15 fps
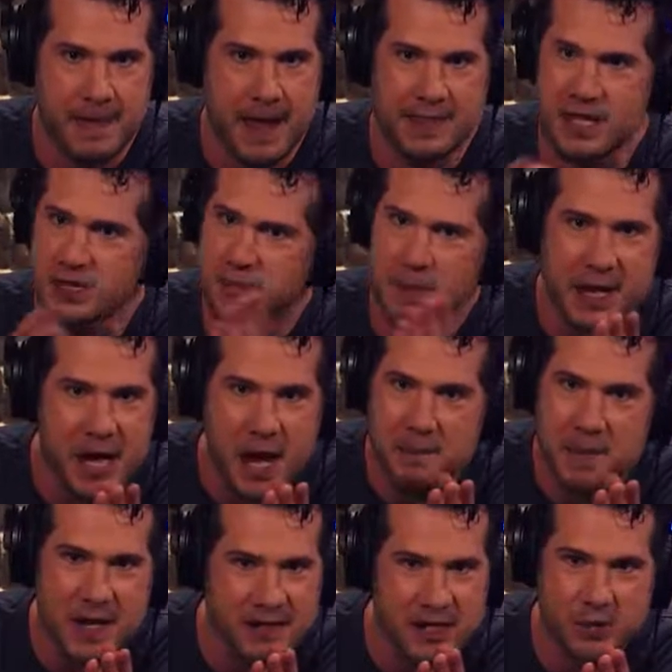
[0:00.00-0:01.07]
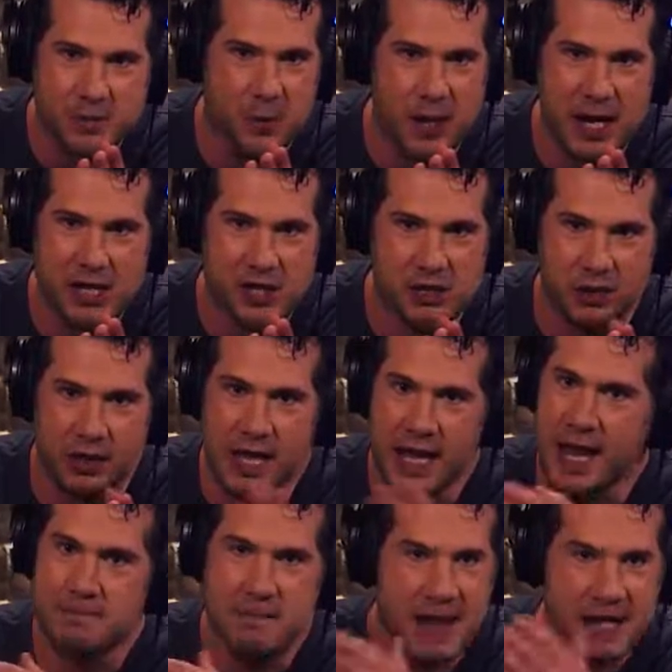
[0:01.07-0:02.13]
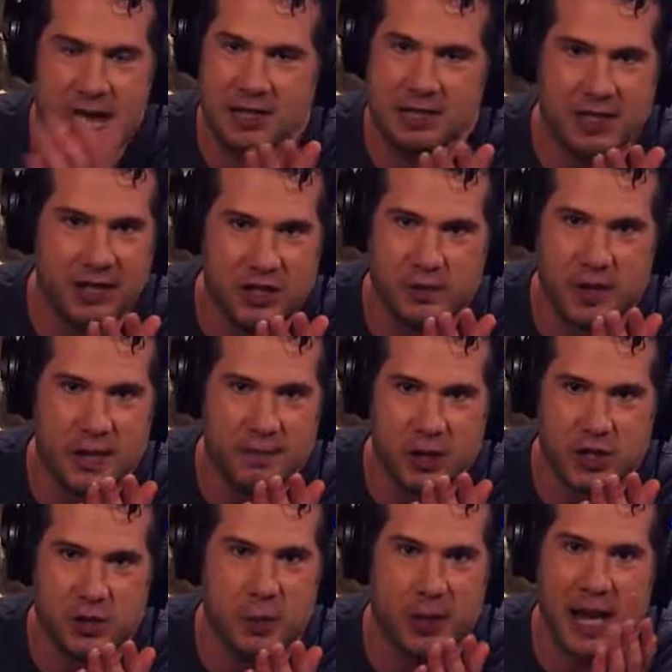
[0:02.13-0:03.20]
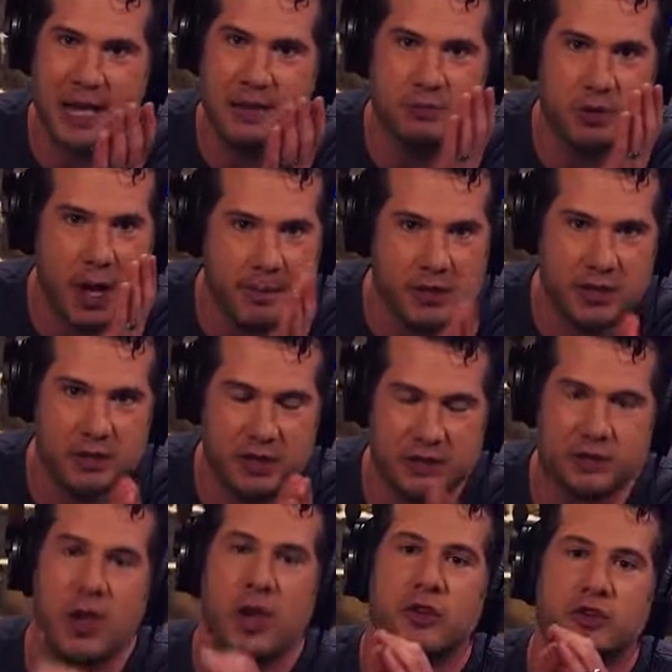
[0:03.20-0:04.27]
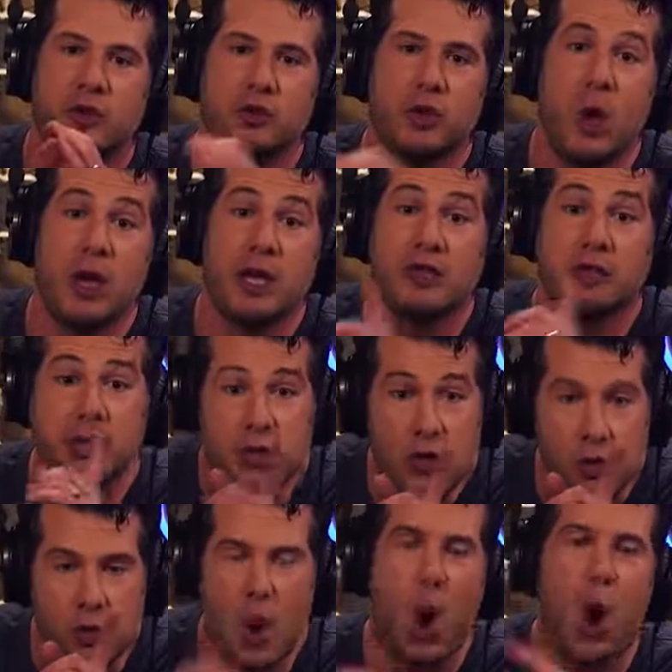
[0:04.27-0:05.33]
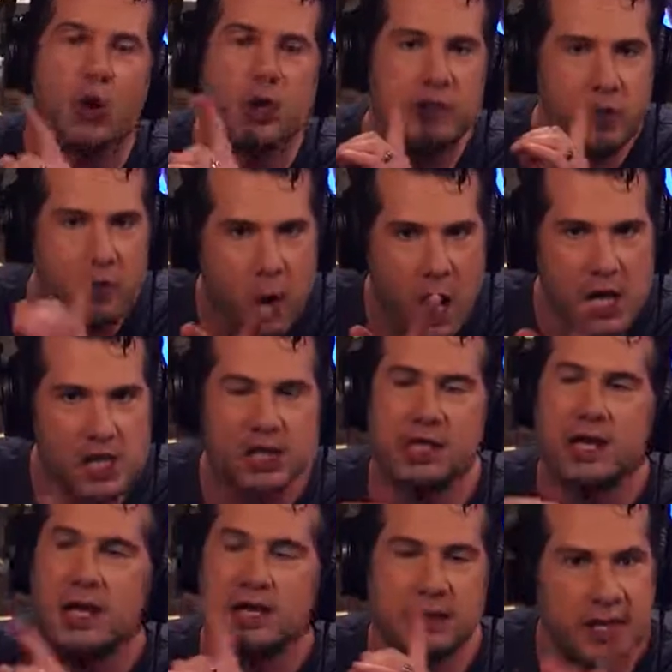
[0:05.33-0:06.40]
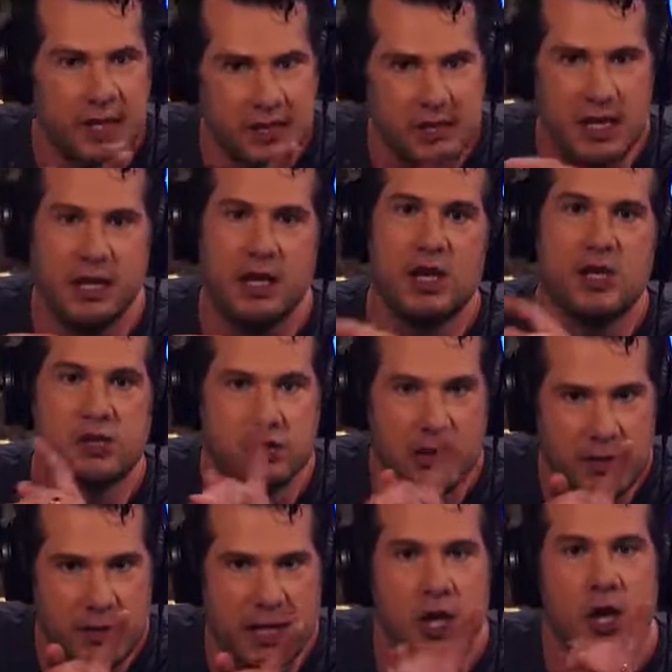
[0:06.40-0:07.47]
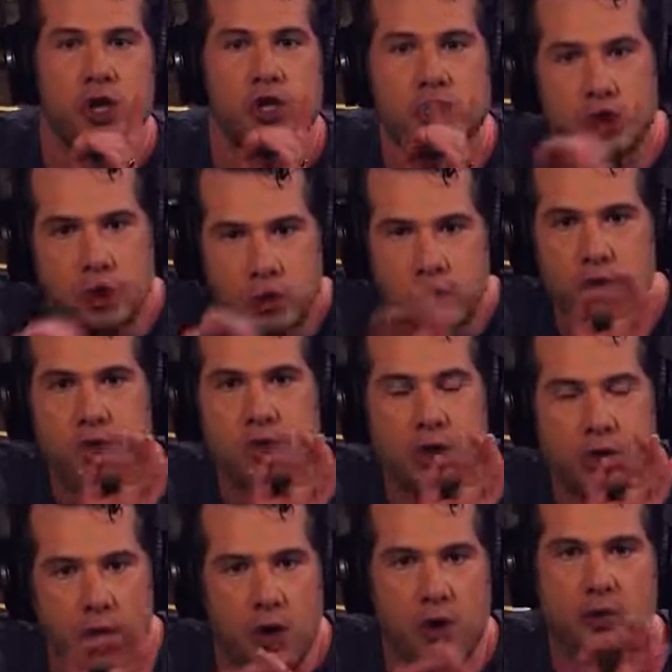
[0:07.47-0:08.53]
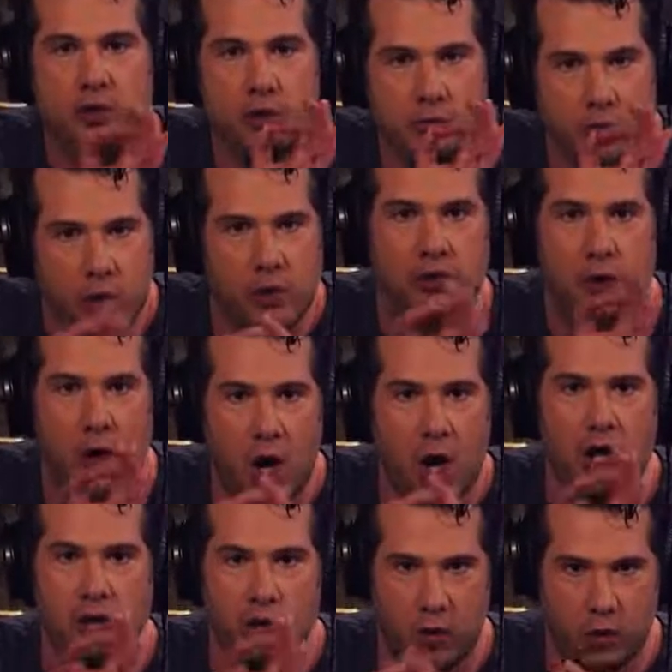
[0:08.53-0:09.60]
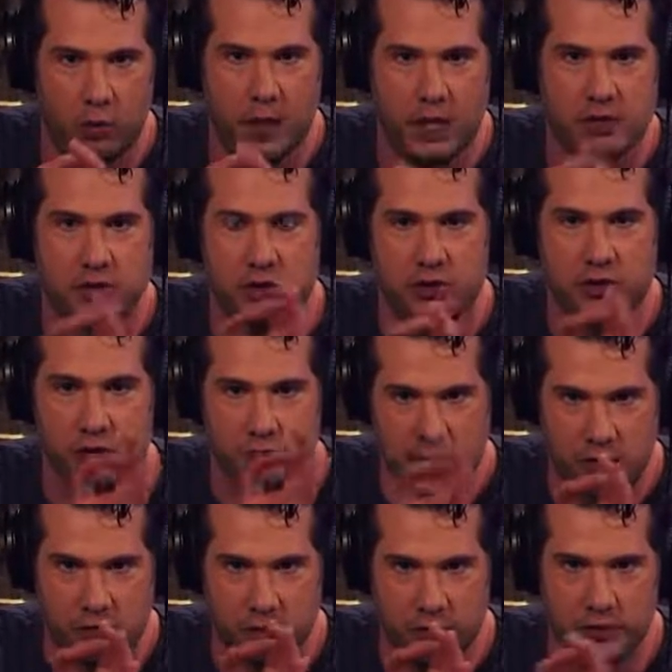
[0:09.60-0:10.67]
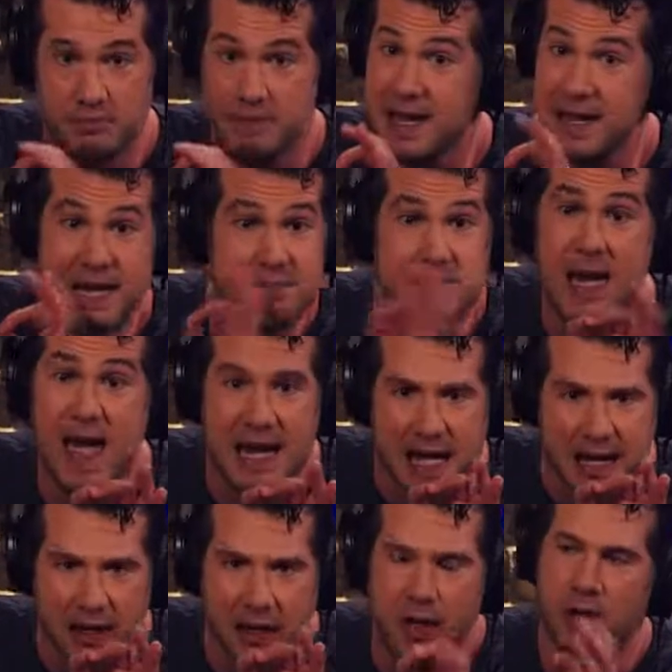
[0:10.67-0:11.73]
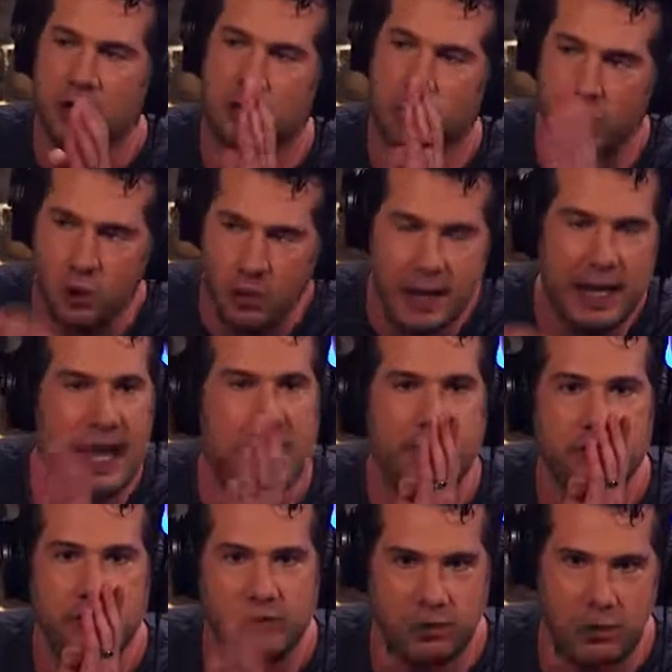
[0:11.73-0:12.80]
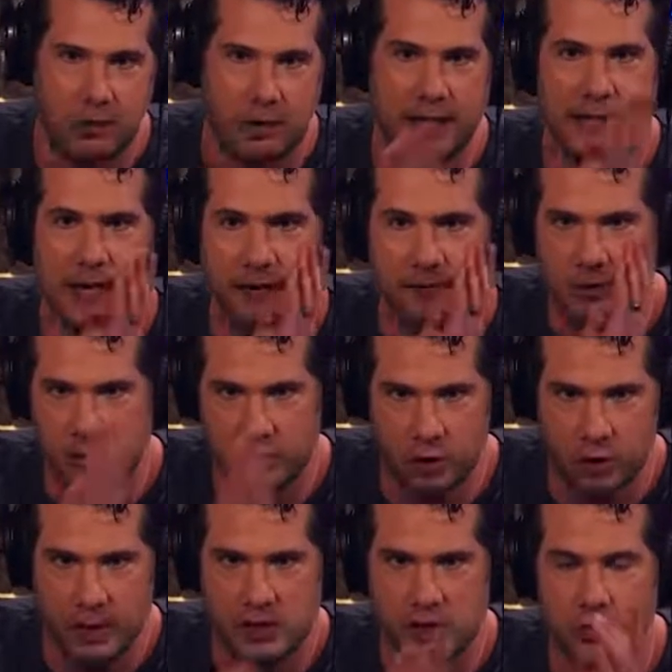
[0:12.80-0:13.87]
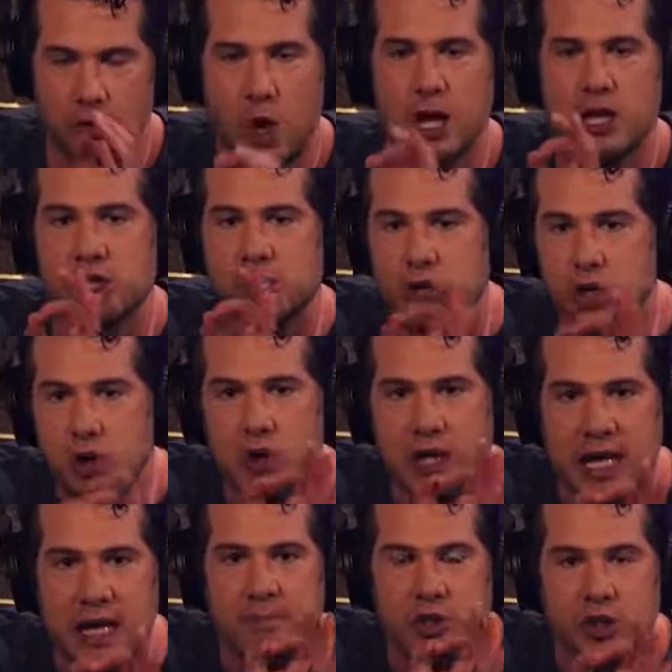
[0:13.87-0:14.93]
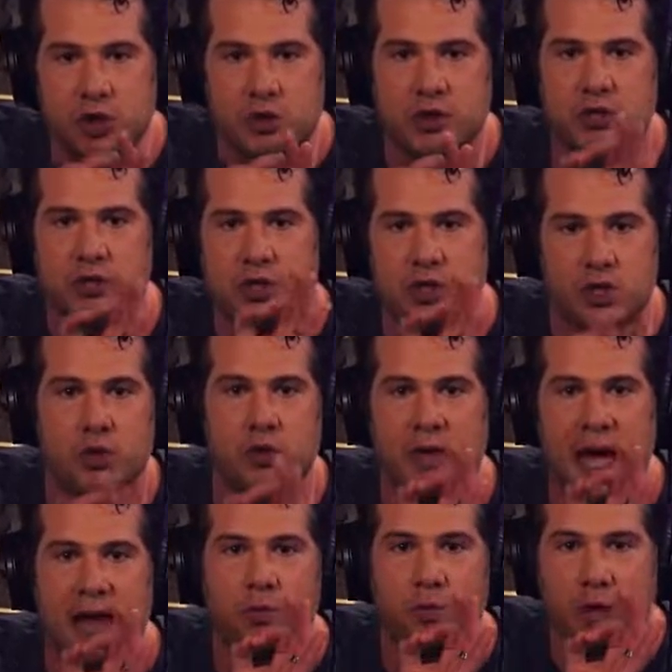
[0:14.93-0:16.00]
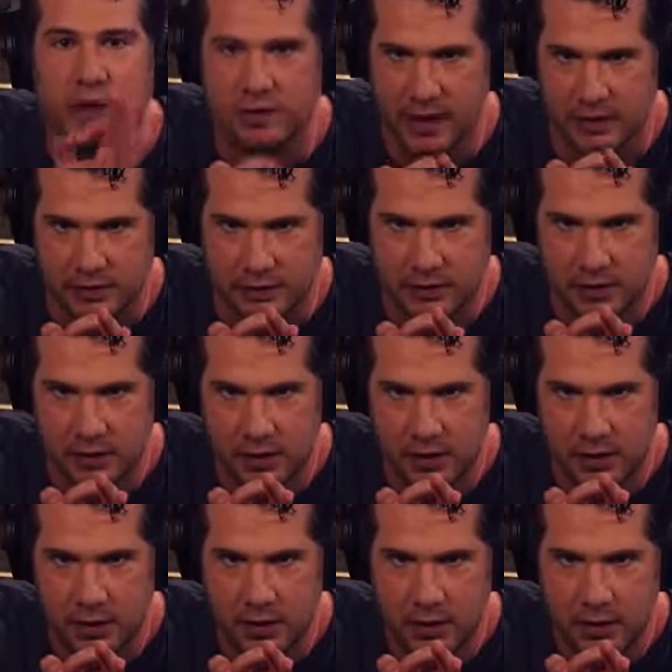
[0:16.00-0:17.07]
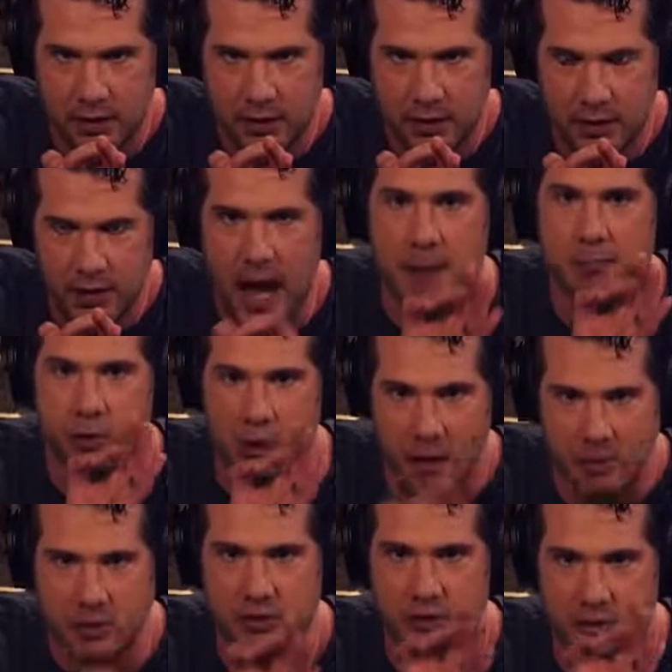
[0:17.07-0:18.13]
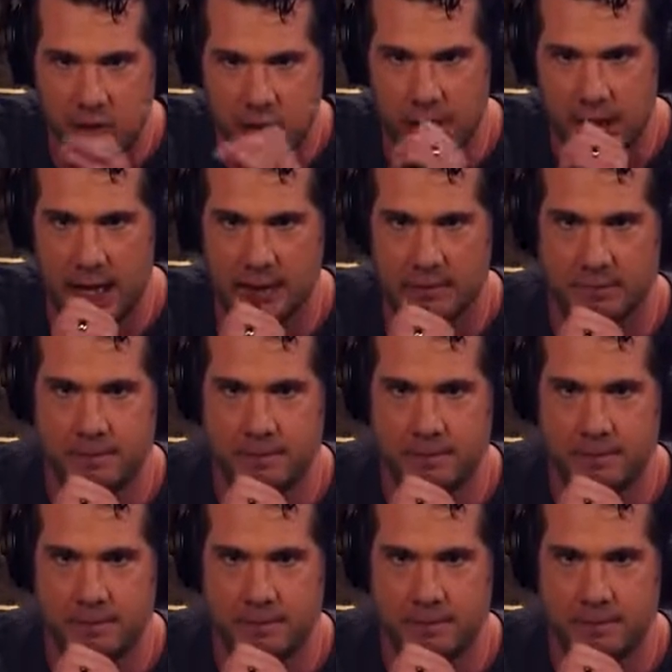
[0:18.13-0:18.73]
And this may not be as inspirational. It may not sell as many books, but I can promise you this so long as you, all of you watching, listening, streaming, choose to go through those hard doorways, those thresholds, meaning many doorway after doorway after doorway, so long as you keep choosing to do that with us, I promise you so will I.